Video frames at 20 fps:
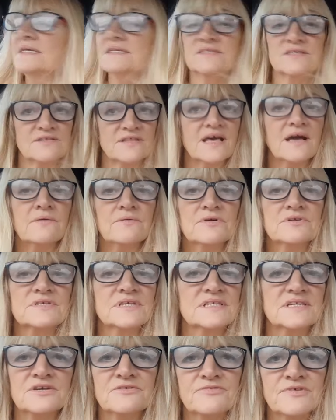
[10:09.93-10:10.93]
So that
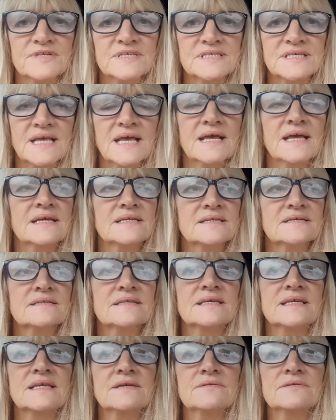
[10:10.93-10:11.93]
was, I don't know if I'd said, I
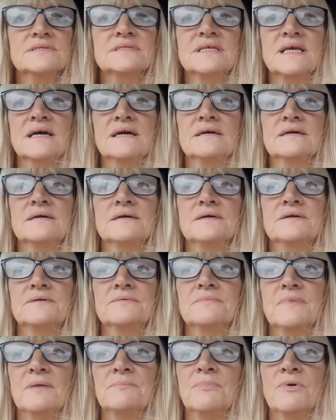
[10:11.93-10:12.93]
think it was
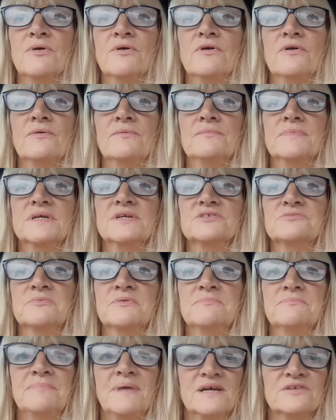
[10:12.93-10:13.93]
that I bought, because
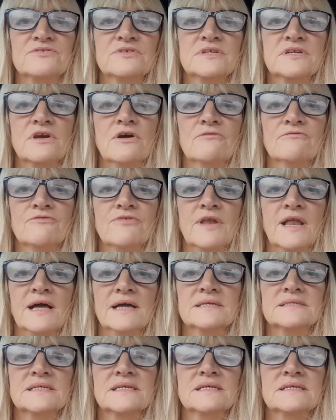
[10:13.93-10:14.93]
my battery had gone
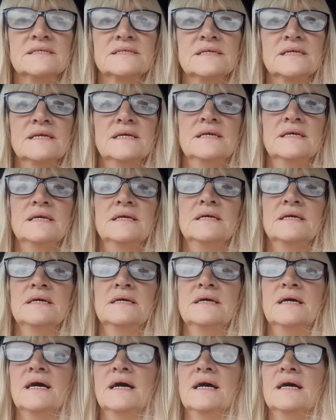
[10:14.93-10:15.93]
flat,
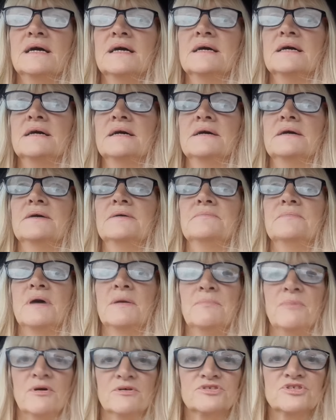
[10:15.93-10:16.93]

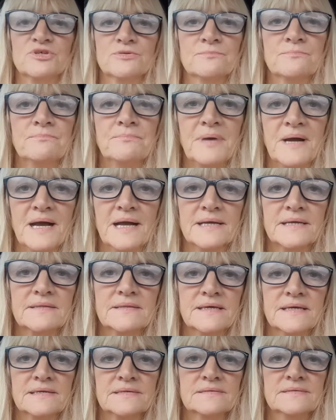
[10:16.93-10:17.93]
I bought a jump pack
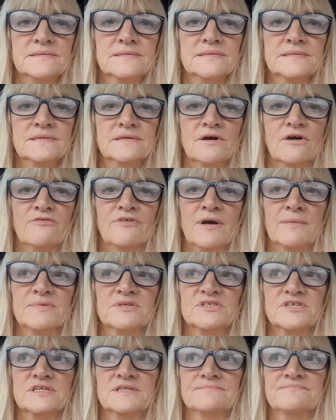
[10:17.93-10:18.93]
thing off
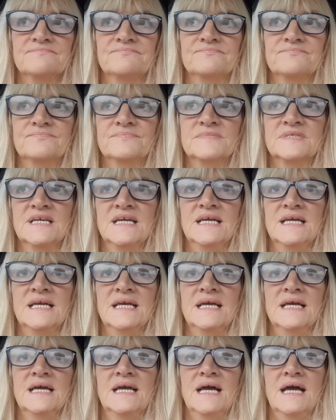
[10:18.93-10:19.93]
Amazon.
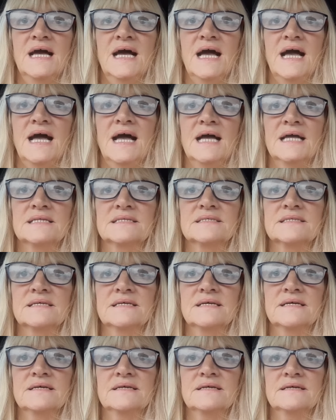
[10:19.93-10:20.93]
And
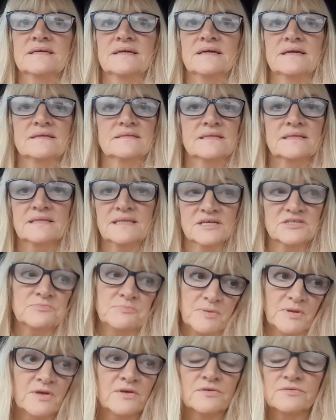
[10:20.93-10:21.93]
I think that's
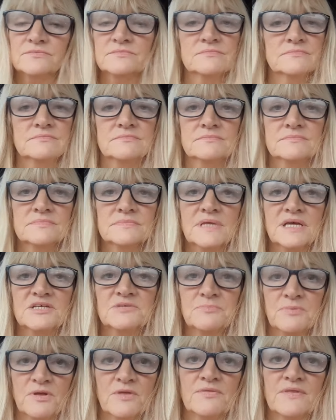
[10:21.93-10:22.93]
blown
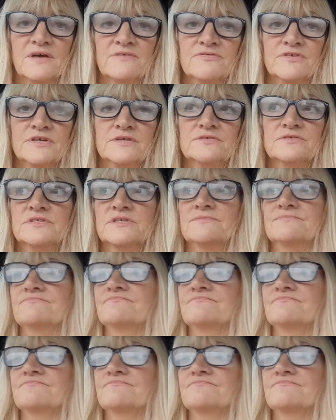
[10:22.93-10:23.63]
that fuse.